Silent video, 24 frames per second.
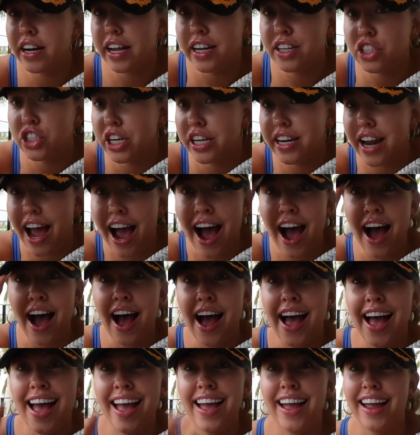Nation
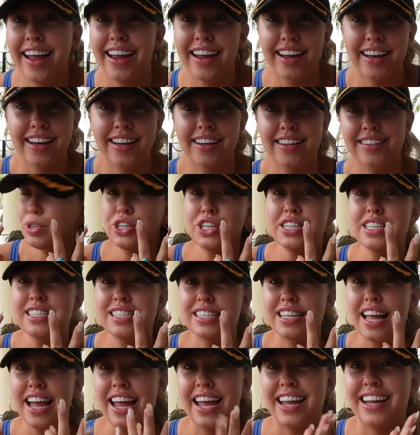hat, and we're just
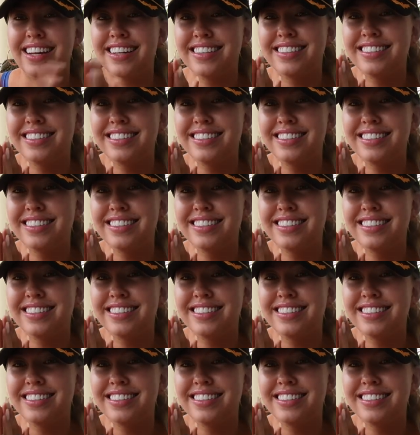slaying.